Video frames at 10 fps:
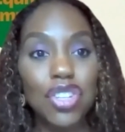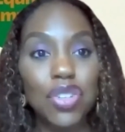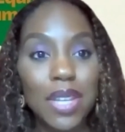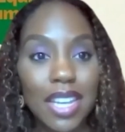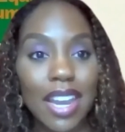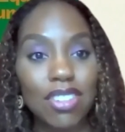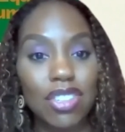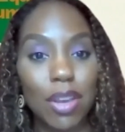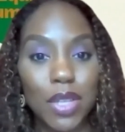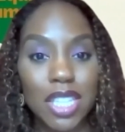to
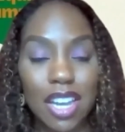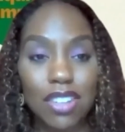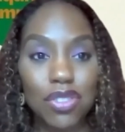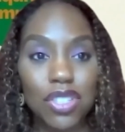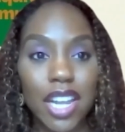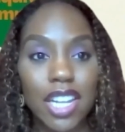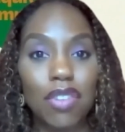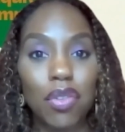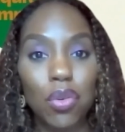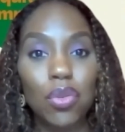engage them with an understanding
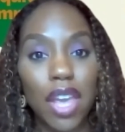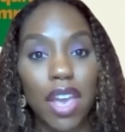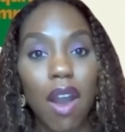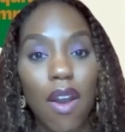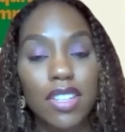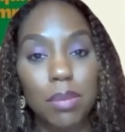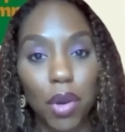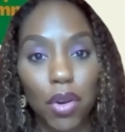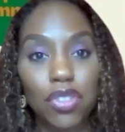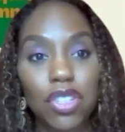of who they are as a
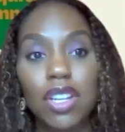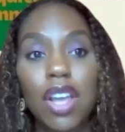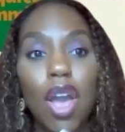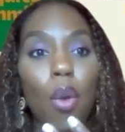person,